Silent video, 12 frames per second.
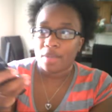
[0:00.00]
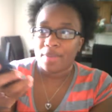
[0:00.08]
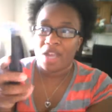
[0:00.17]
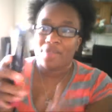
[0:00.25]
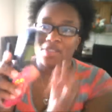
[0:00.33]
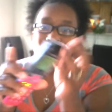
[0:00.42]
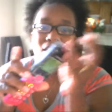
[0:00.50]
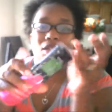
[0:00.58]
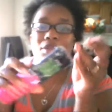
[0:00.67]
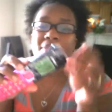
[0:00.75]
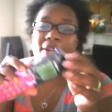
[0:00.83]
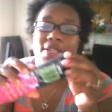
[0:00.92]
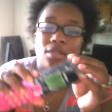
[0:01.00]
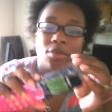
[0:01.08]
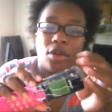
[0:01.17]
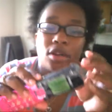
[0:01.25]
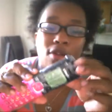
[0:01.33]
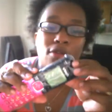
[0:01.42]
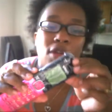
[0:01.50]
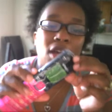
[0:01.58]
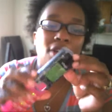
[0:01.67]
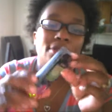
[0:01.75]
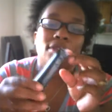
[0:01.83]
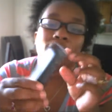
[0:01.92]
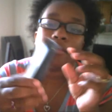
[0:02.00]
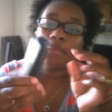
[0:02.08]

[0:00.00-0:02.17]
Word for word: I haven't taken the plastic part off. I have a,